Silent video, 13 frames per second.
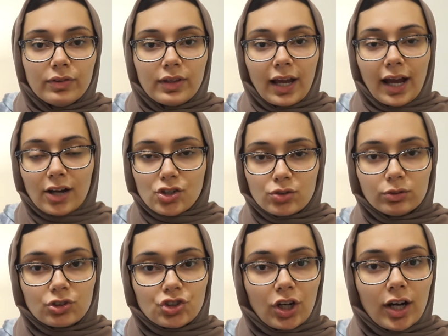the
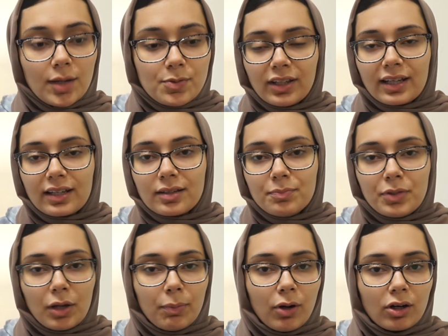actual jobs, like be
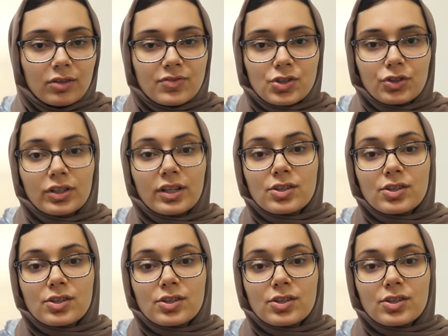a part of certain